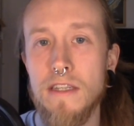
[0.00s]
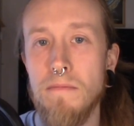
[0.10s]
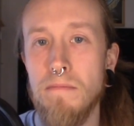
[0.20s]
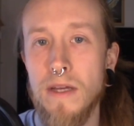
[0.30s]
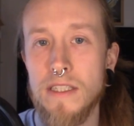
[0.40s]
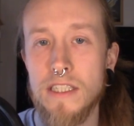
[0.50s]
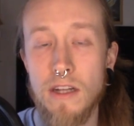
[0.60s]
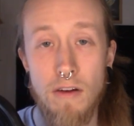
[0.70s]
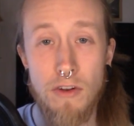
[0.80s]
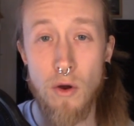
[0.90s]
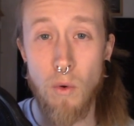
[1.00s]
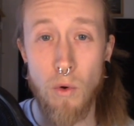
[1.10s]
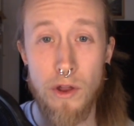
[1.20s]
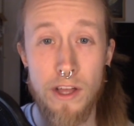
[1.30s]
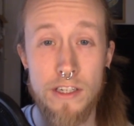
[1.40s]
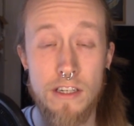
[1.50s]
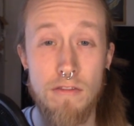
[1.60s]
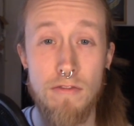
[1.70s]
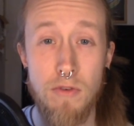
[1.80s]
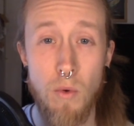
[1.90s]
in the midst of an
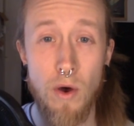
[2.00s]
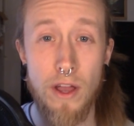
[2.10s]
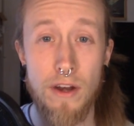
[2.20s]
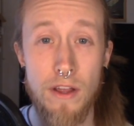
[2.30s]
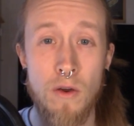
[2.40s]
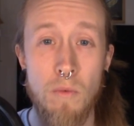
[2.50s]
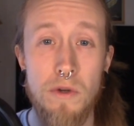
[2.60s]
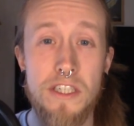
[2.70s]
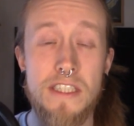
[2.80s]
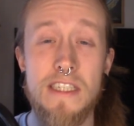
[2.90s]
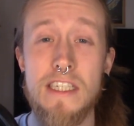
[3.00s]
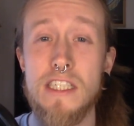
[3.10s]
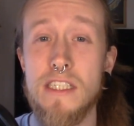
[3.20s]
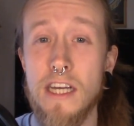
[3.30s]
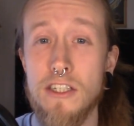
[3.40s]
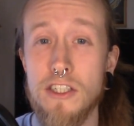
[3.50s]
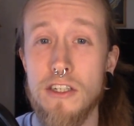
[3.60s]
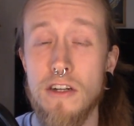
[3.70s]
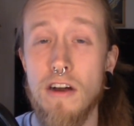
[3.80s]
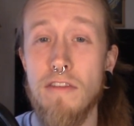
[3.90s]
orienting void, which is an
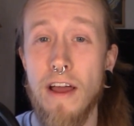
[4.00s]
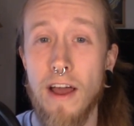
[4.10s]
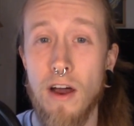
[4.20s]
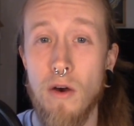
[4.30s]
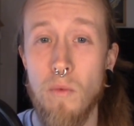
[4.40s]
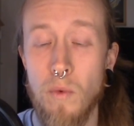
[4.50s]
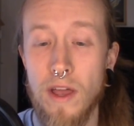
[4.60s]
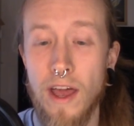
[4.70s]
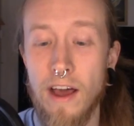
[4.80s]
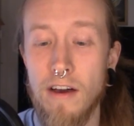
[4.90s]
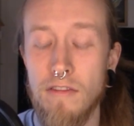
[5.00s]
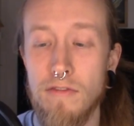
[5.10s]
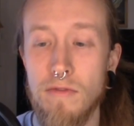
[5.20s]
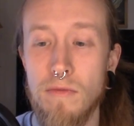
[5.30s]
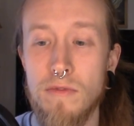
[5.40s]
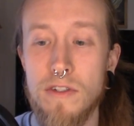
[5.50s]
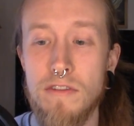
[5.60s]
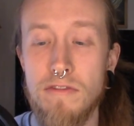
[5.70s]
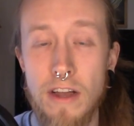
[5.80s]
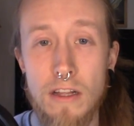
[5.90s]
extension of how we have
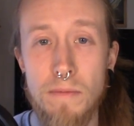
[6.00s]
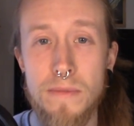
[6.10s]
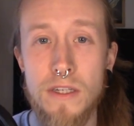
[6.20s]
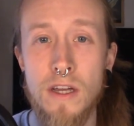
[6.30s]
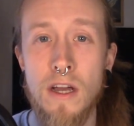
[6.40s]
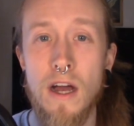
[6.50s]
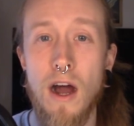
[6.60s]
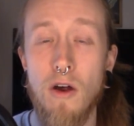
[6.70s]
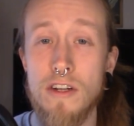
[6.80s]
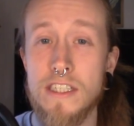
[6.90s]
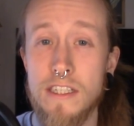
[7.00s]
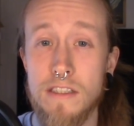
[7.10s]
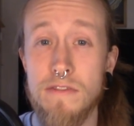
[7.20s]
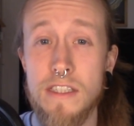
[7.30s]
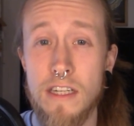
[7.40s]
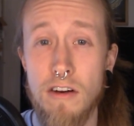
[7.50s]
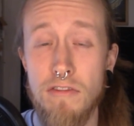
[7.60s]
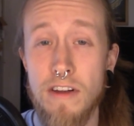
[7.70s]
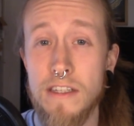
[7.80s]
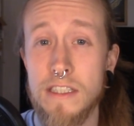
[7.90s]
developed our sense of
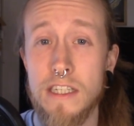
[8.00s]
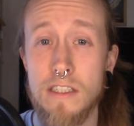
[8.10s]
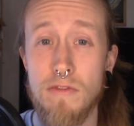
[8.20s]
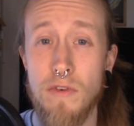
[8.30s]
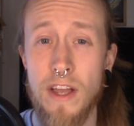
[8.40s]
self and sense of